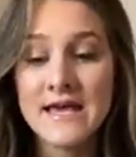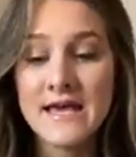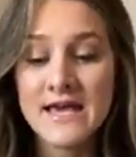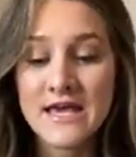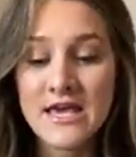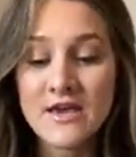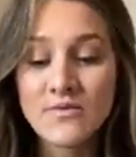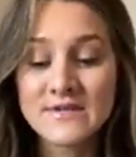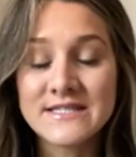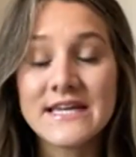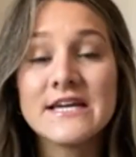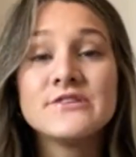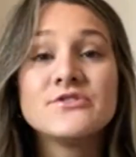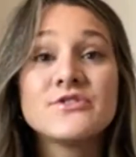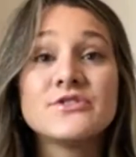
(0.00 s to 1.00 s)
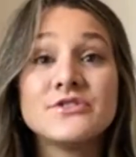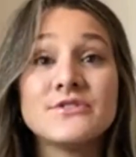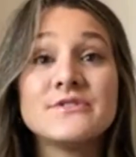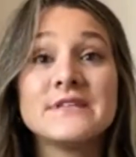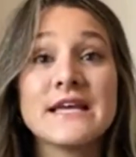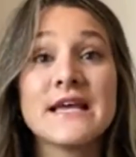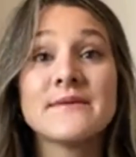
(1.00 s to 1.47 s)
he was
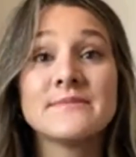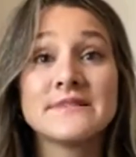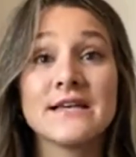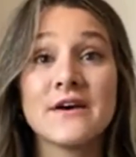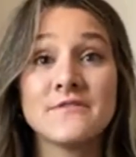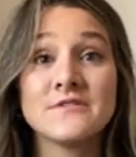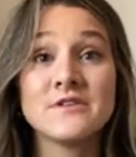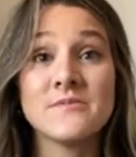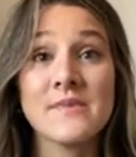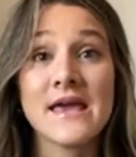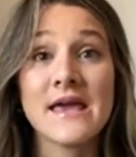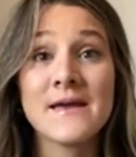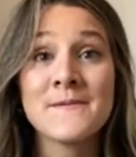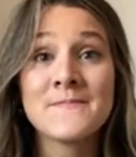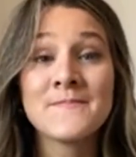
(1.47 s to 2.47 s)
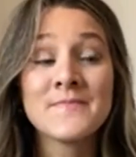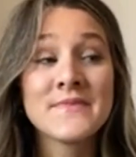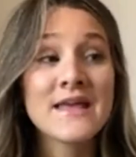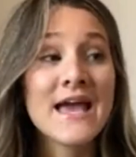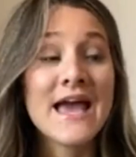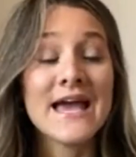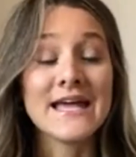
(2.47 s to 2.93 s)
introducing himself to me.
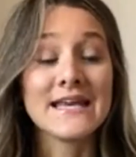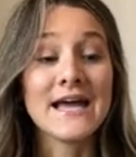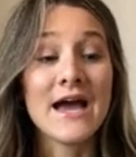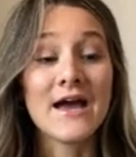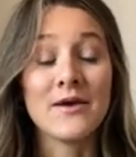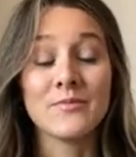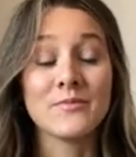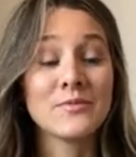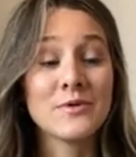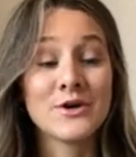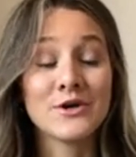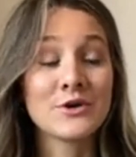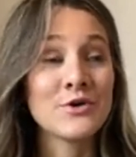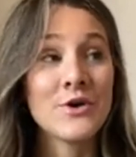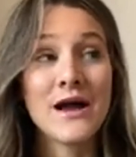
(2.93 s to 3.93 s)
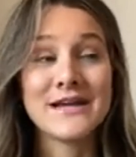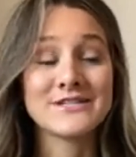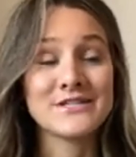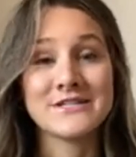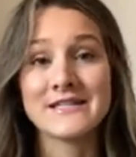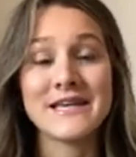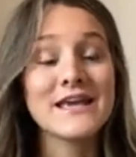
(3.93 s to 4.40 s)
And I could cry
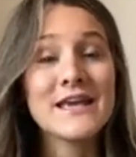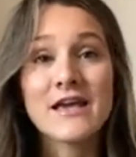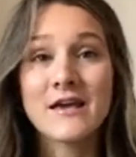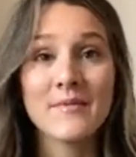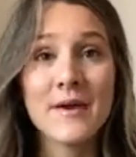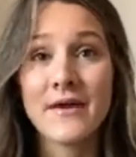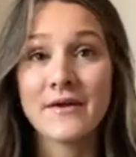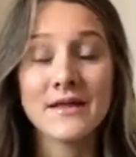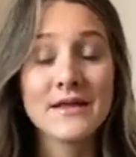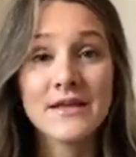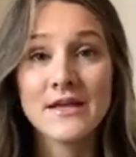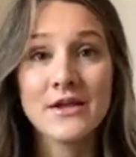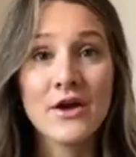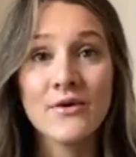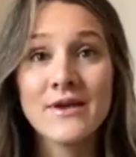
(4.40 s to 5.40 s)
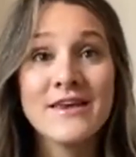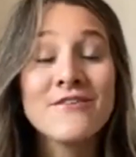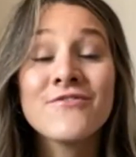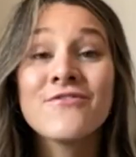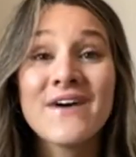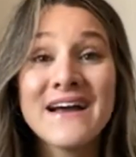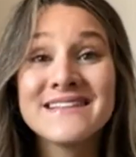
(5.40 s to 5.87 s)
just thinking about it. You know, he
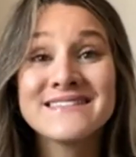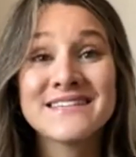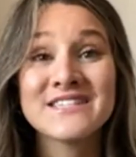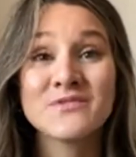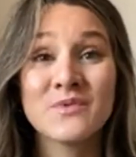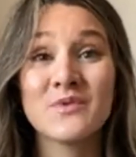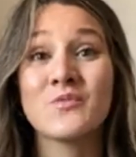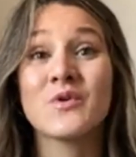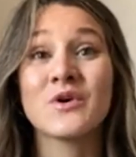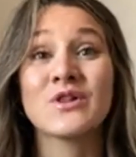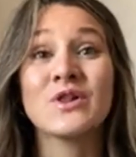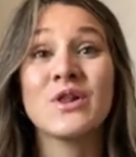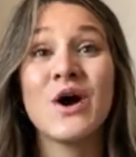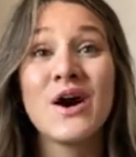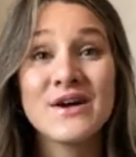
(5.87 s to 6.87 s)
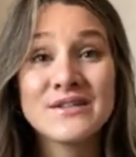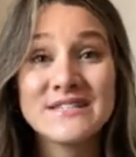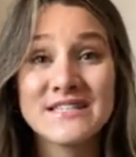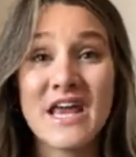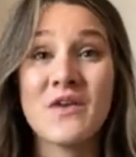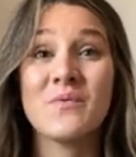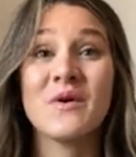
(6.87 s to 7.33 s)
finds us when we're
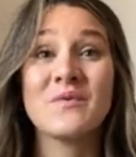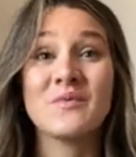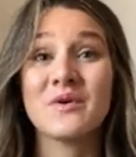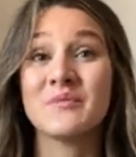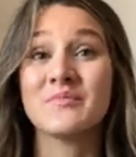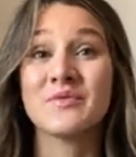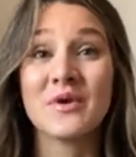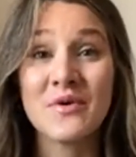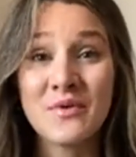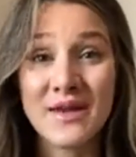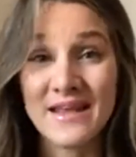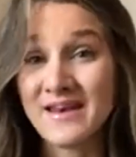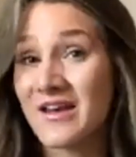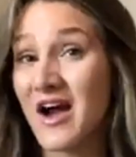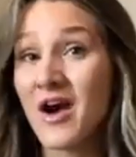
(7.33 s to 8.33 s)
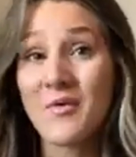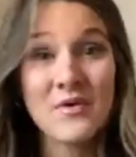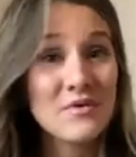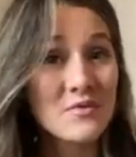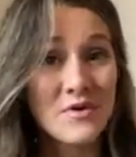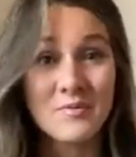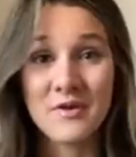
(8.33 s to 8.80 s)
lost and when we're broken, not
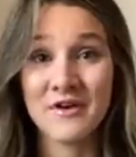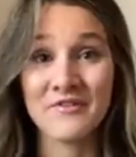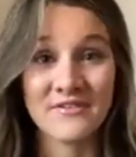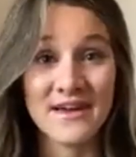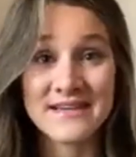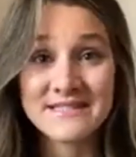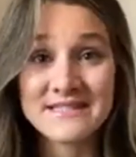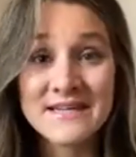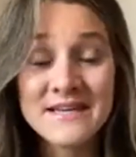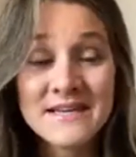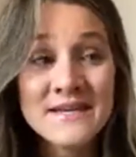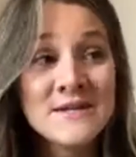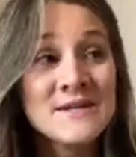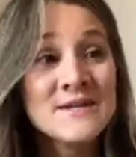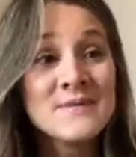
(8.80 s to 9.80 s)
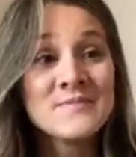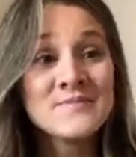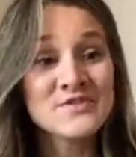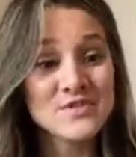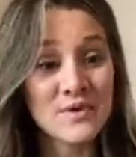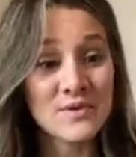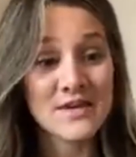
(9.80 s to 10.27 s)
when we're perfect.
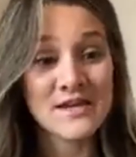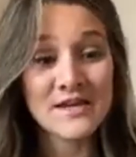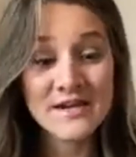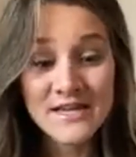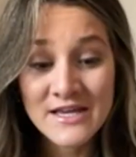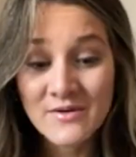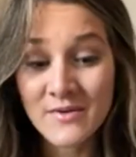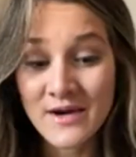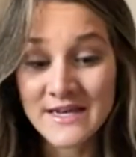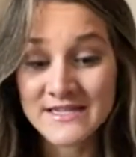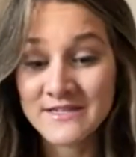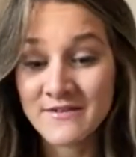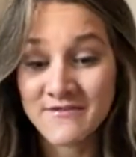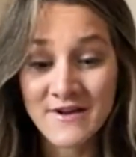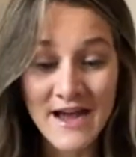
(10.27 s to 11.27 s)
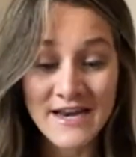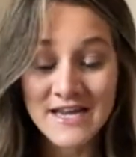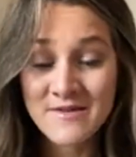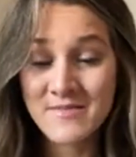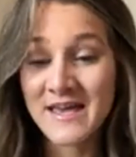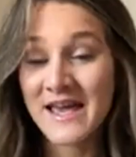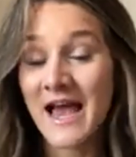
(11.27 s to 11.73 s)
So here he was
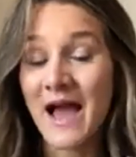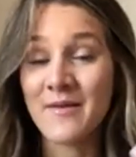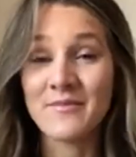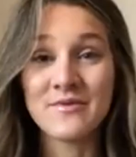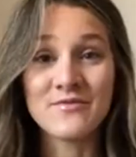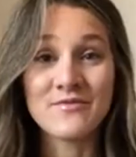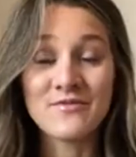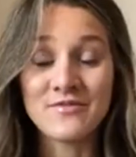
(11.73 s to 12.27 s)
finding me. I'm